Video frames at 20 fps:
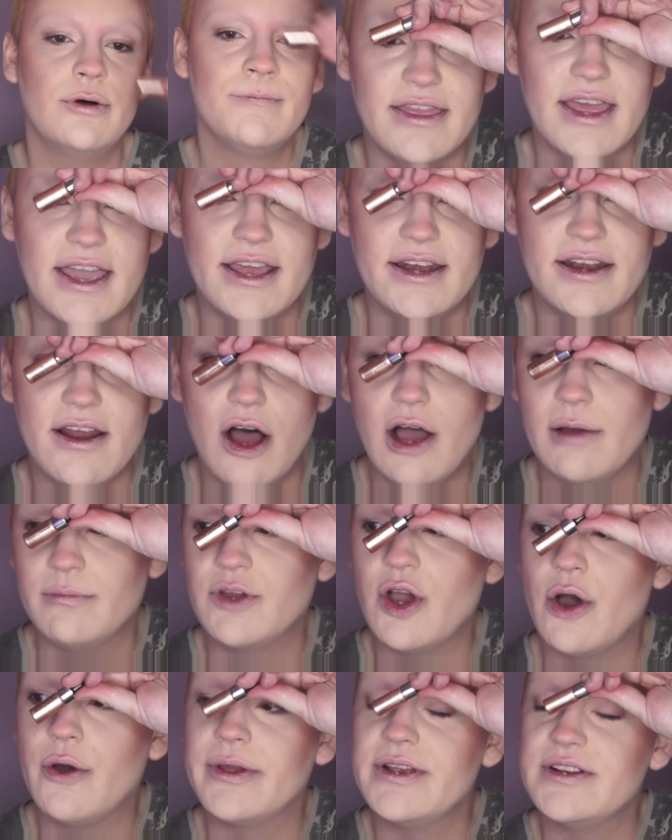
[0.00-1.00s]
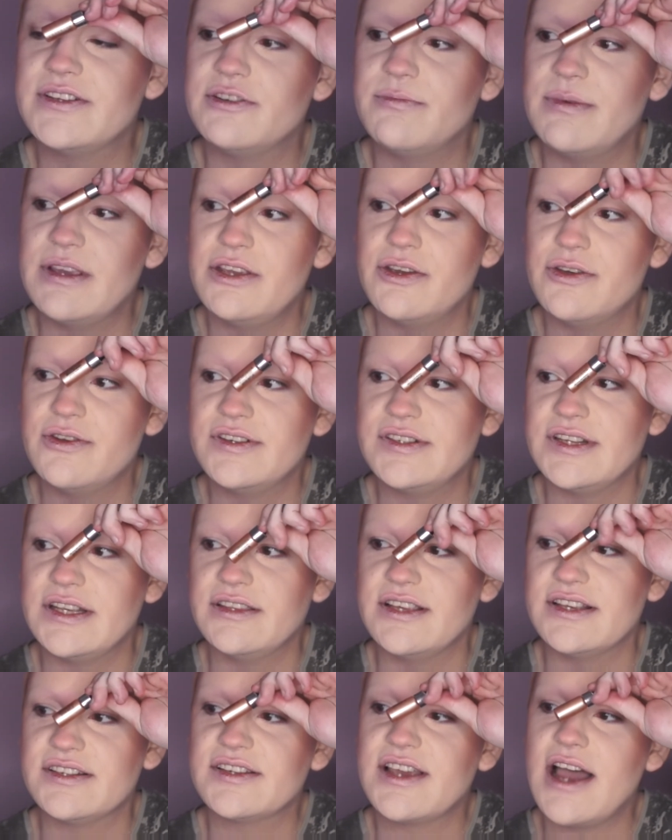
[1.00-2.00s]
Then I'm going to be using
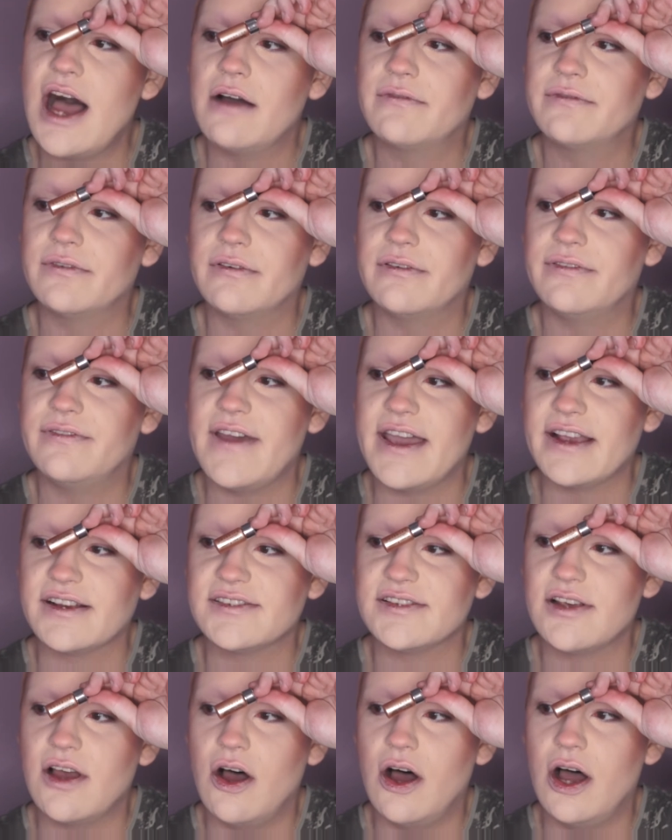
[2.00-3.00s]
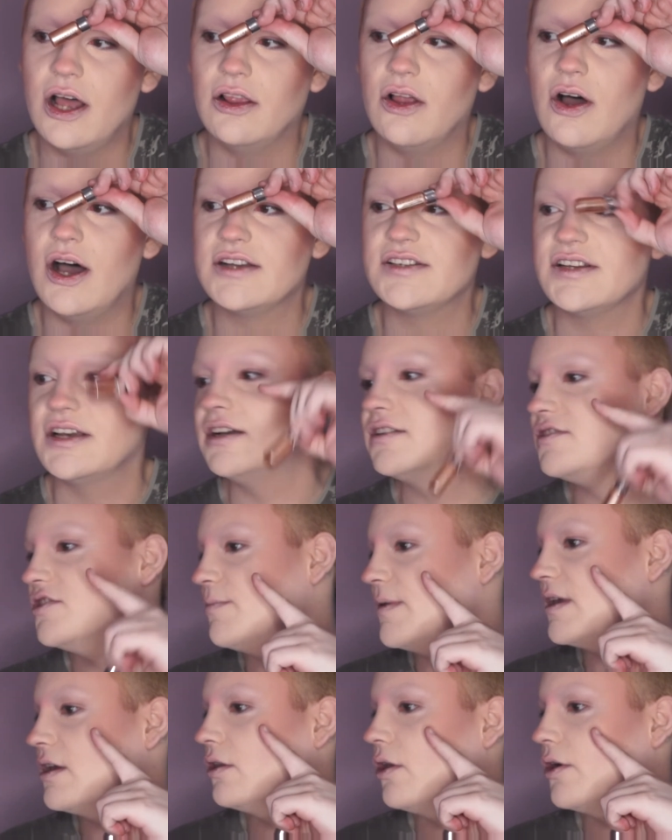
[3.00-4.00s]
this Cover FX highlighter to be
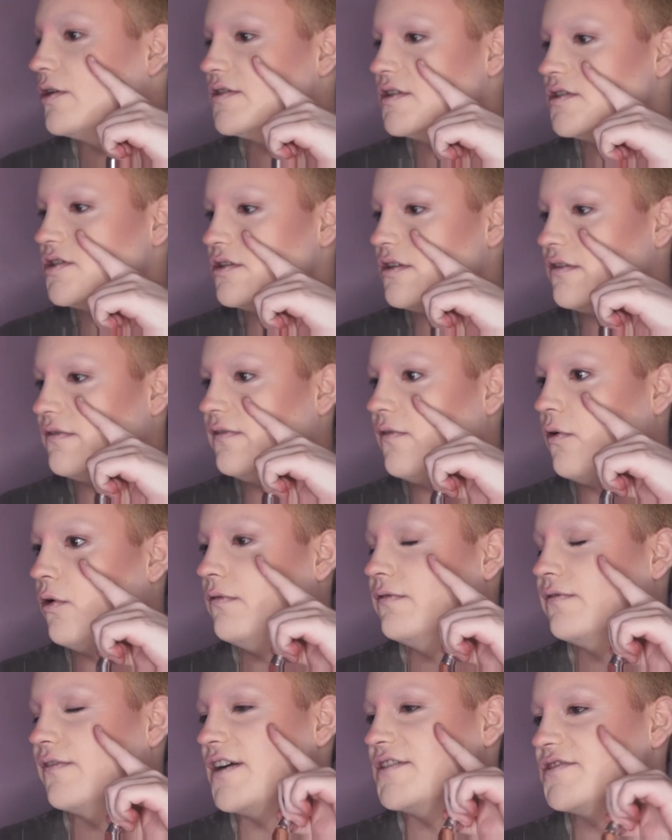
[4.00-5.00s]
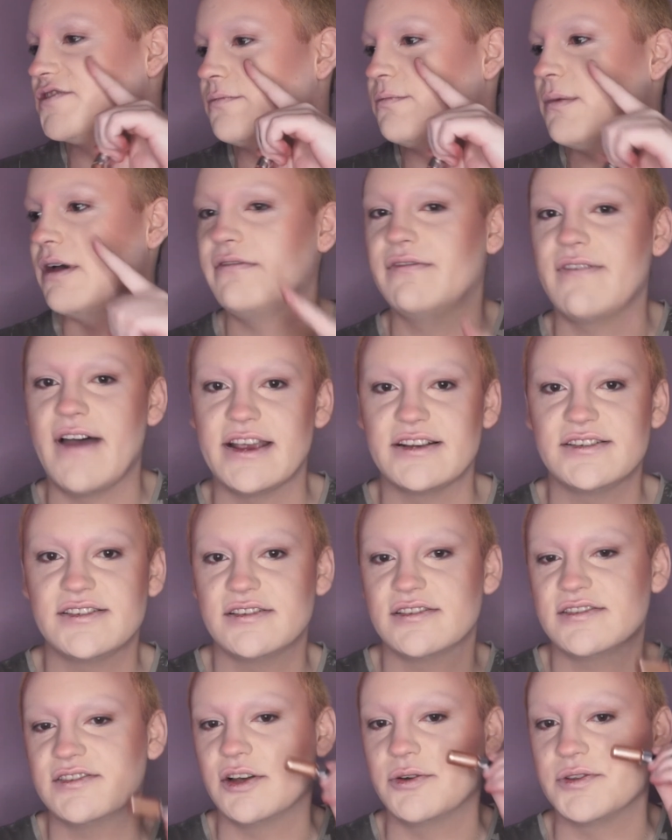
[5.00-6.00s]
closer to the forefront of my face,
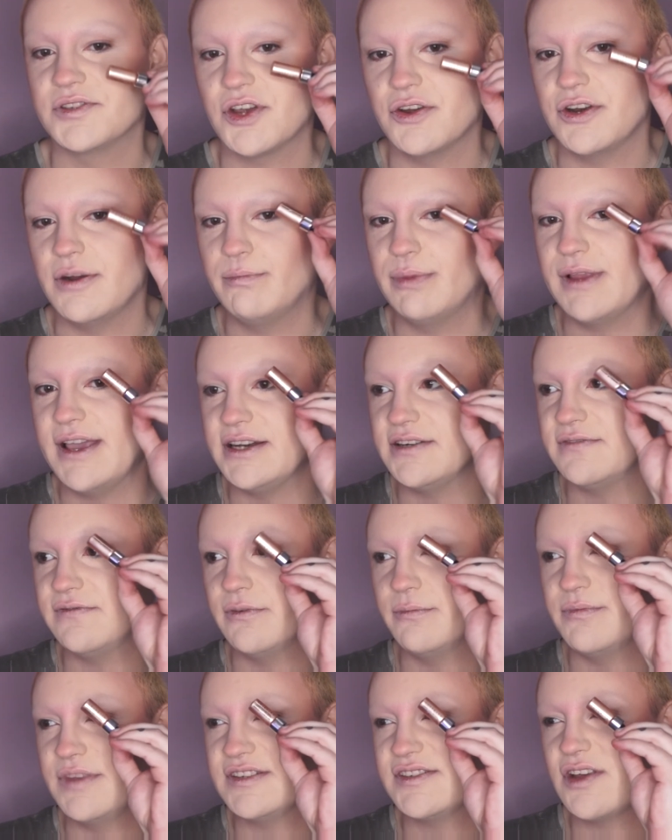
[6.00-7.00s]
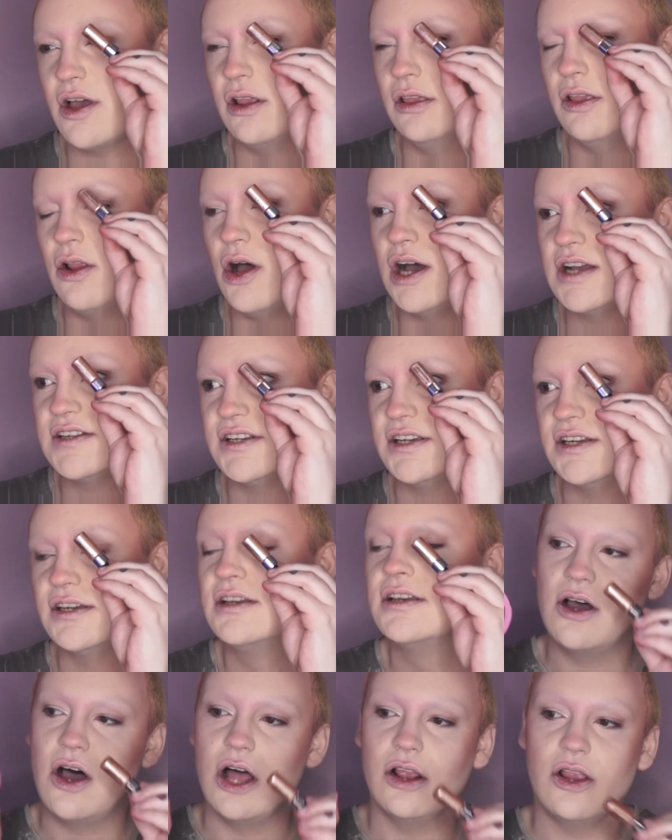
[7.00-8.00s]
so it's going to blend from this lighter
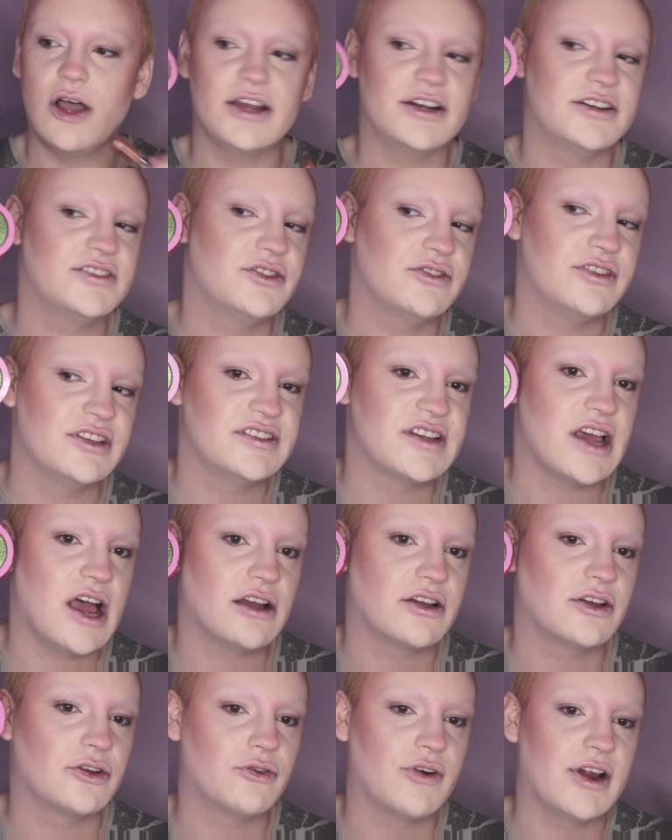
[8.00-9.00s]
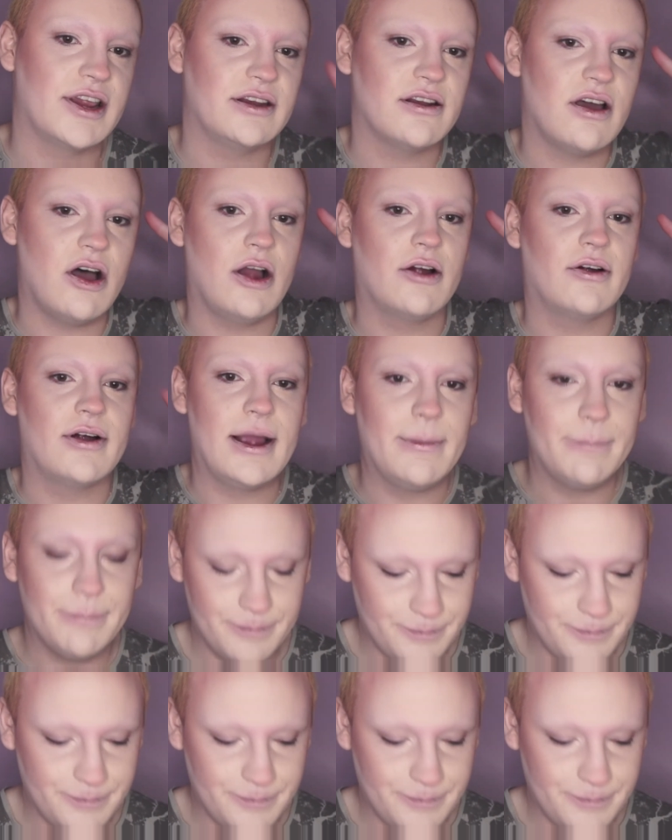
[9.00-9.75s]
highlighter to the darker green higher up.